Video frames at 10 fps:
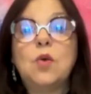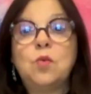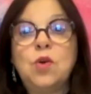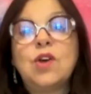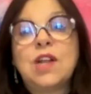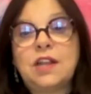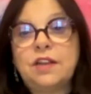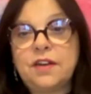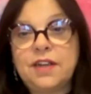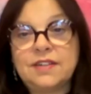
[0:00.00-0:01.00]
will
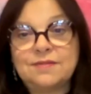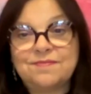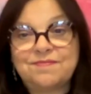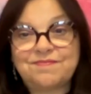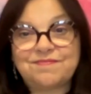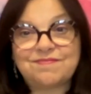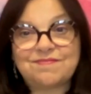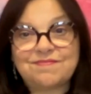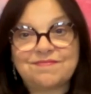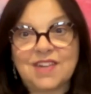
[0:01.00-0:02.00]
clear it.
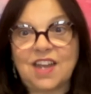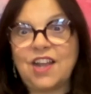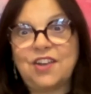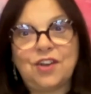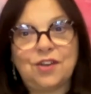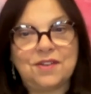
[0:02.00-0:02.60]
I know.